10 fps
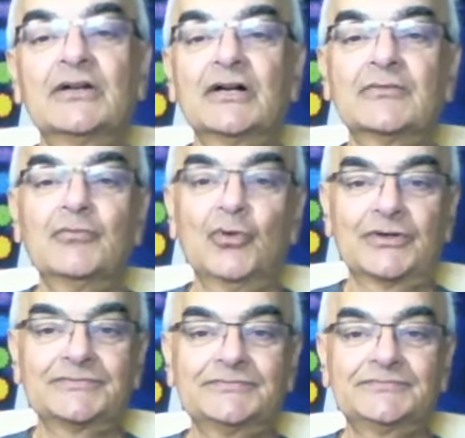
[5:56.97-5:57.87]
a lot more.
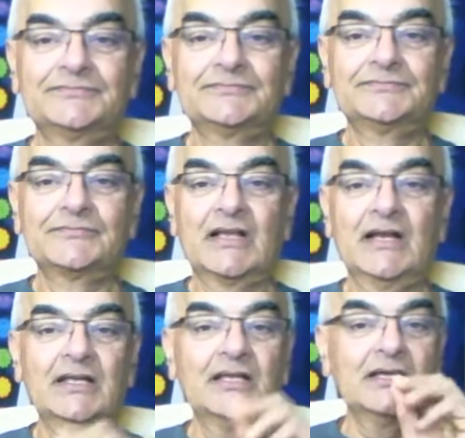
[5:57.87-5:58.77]

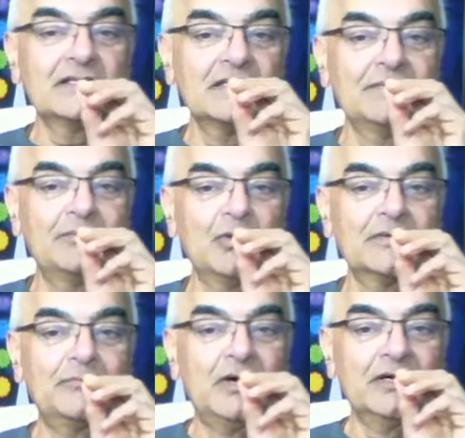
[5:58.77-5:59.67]
And here's the
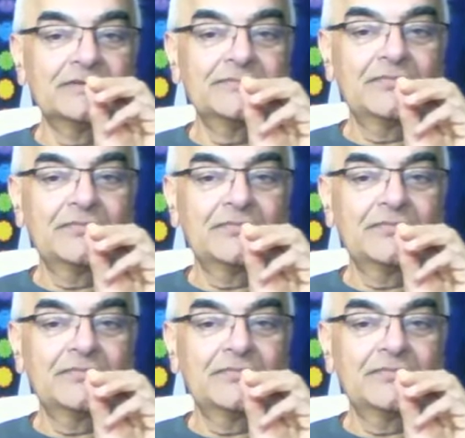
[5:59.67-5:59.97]
important part.